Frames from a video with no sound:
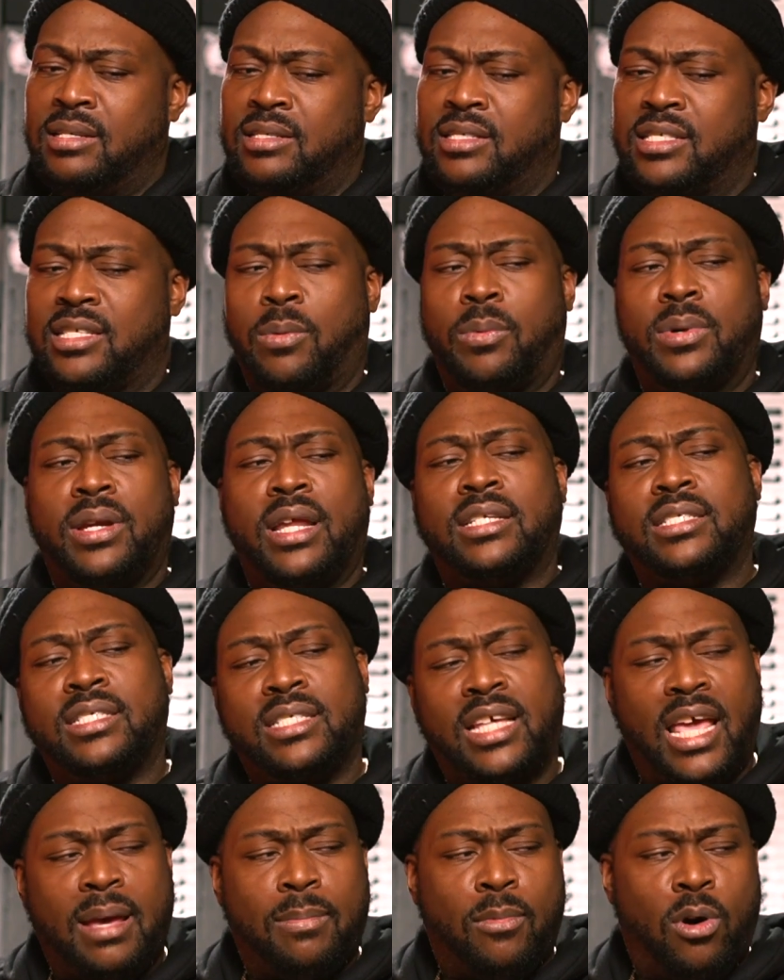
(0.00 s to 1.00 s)
someone that
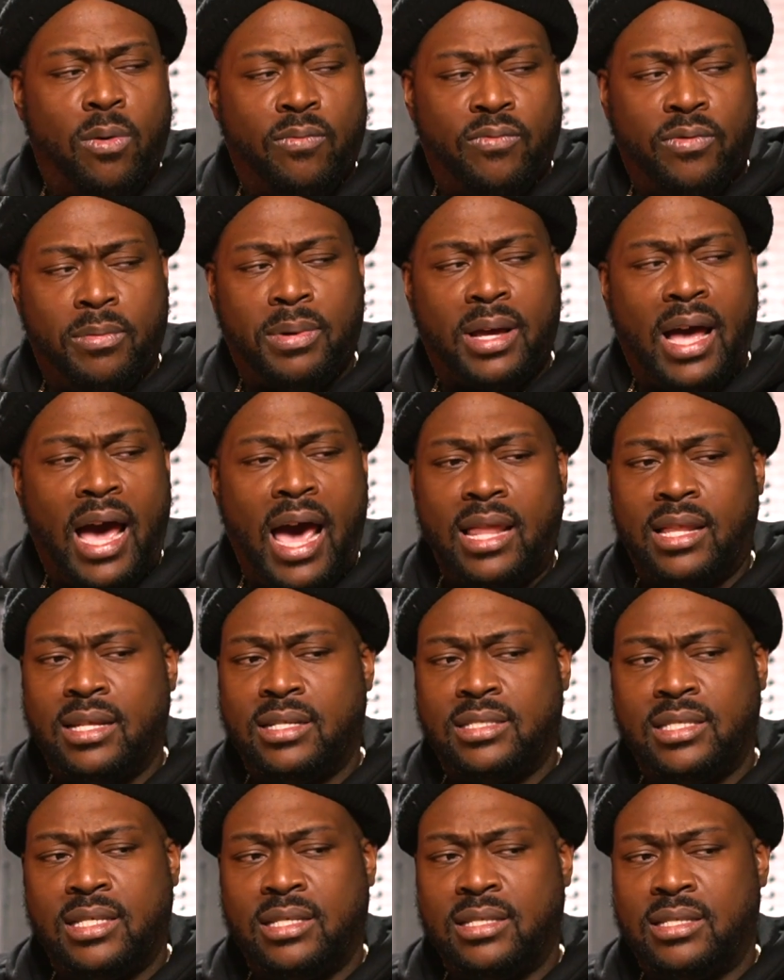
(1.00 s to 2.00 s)
just came home from
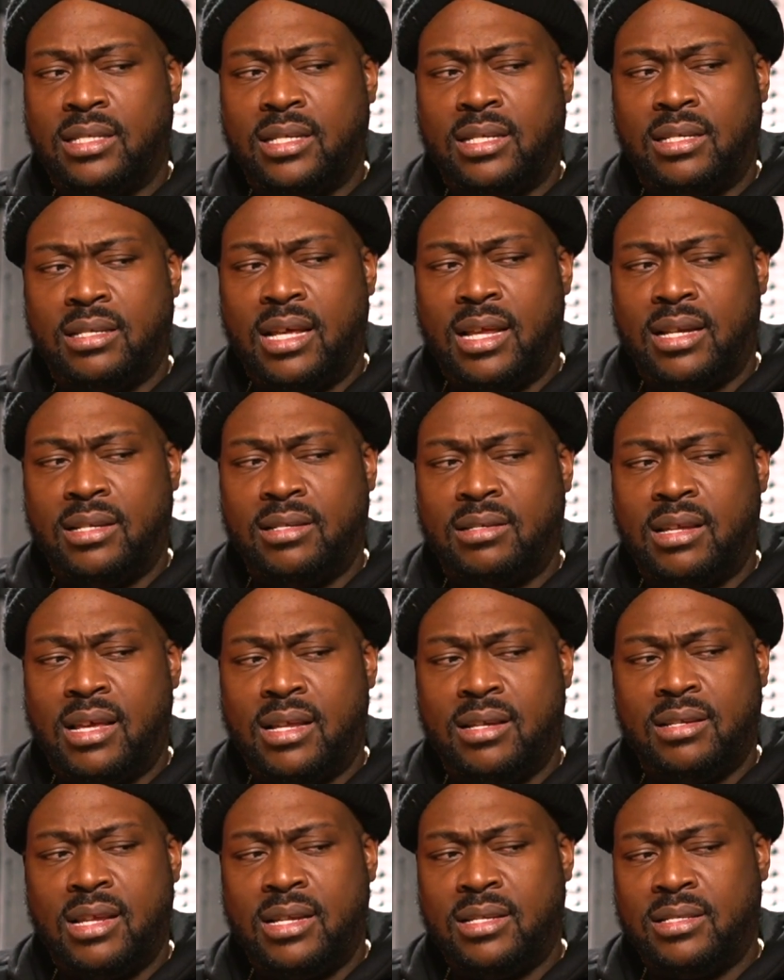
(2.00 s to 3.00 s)
college
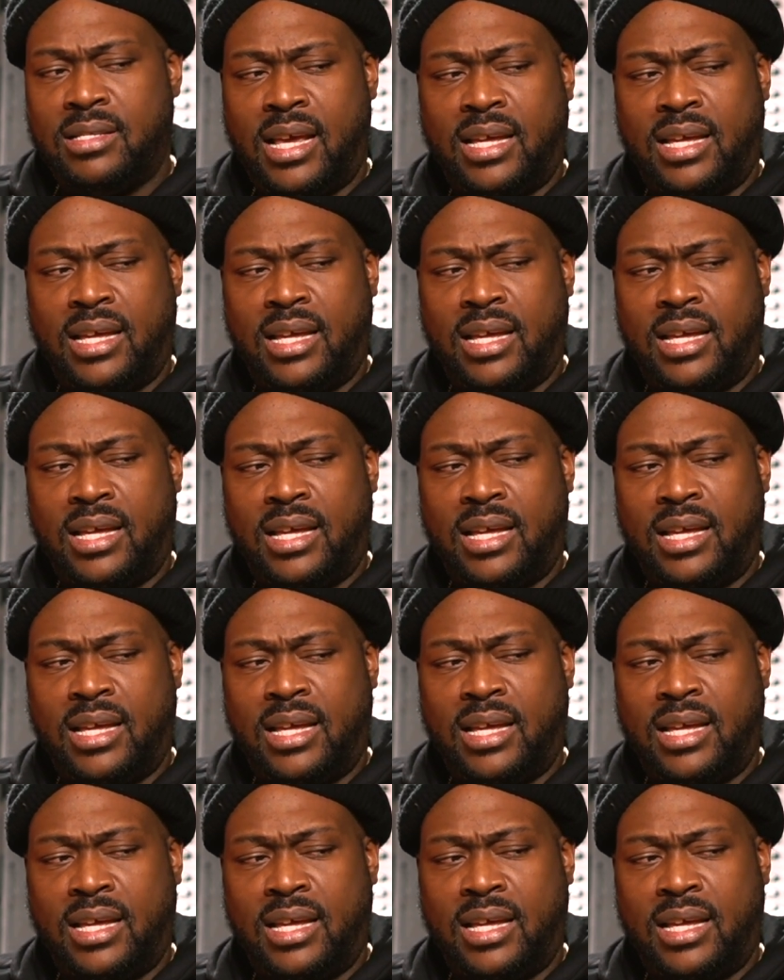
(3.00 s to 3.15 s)
and